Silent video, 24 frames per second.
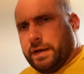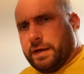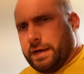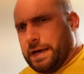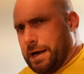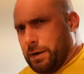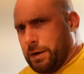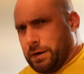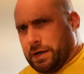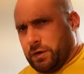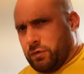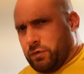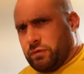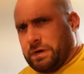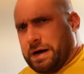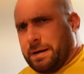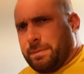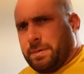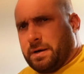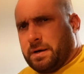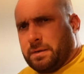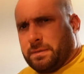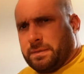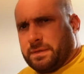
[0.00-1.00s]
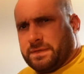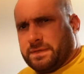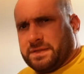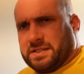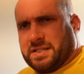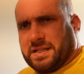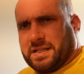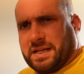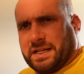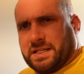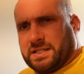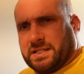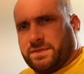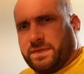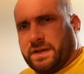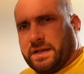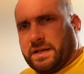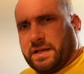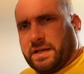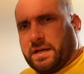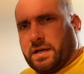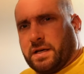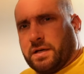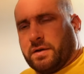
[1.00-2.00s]
Now a little wrap up of today's
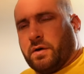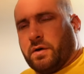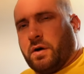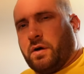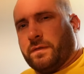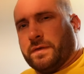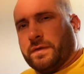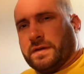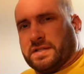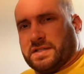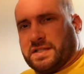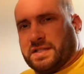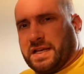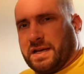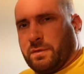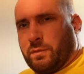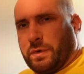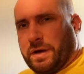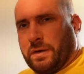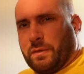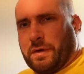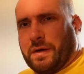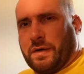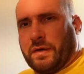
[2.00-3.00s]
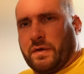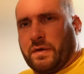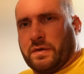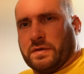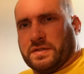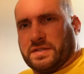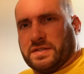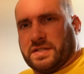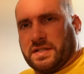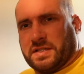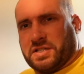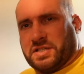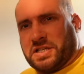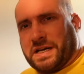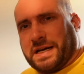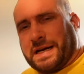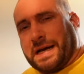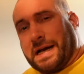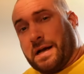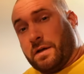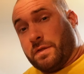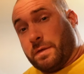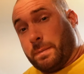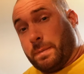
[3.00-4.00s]
video. Obviously we went on to
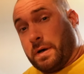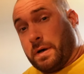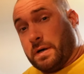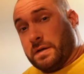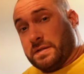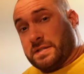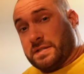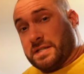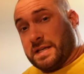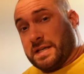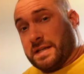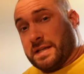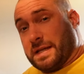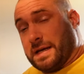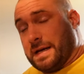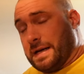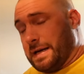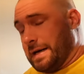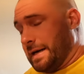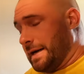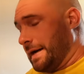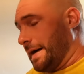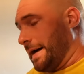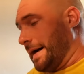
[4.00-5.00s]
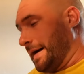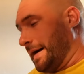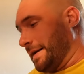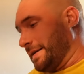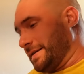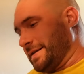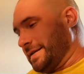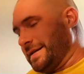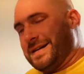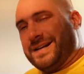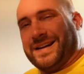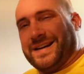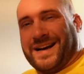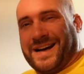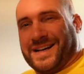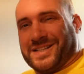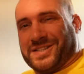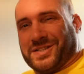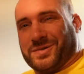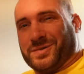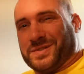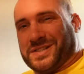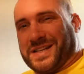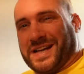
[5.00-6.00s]
check out the posing there, and
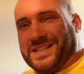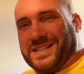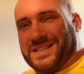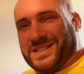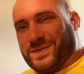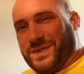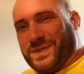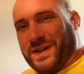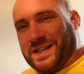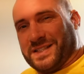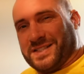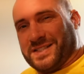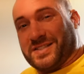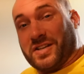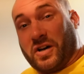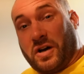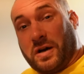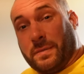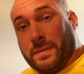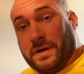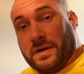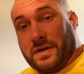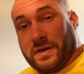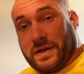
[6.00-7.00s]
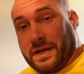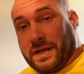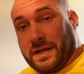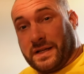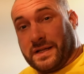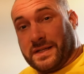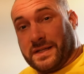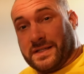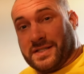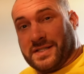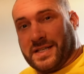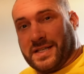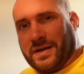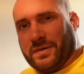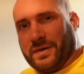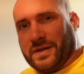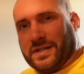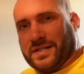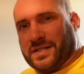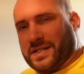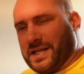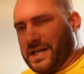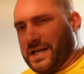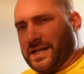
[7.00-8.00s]
as it was Ed's first time at looking at this
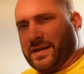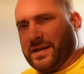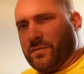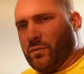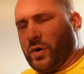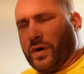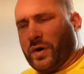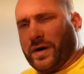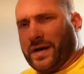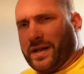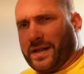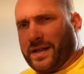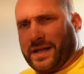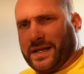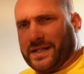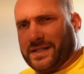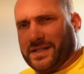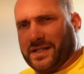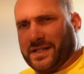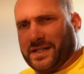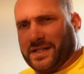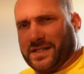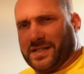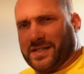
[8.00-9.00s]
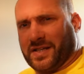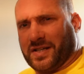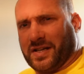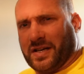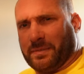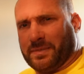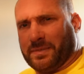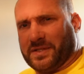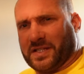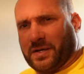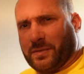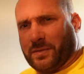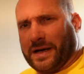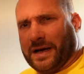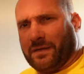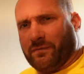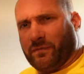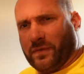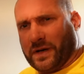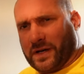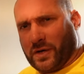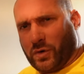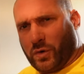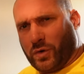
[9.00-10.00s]
seriously, I didn't want anything to disturb, so we
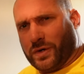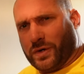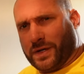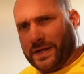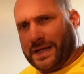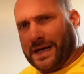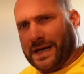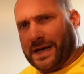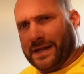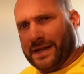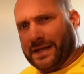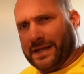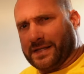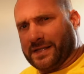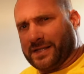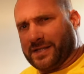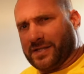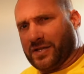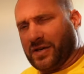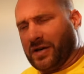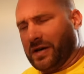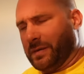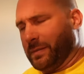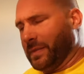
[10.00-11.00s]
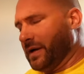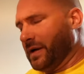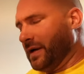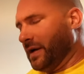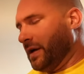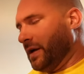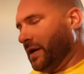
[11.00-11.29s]
haven't recorded that this time.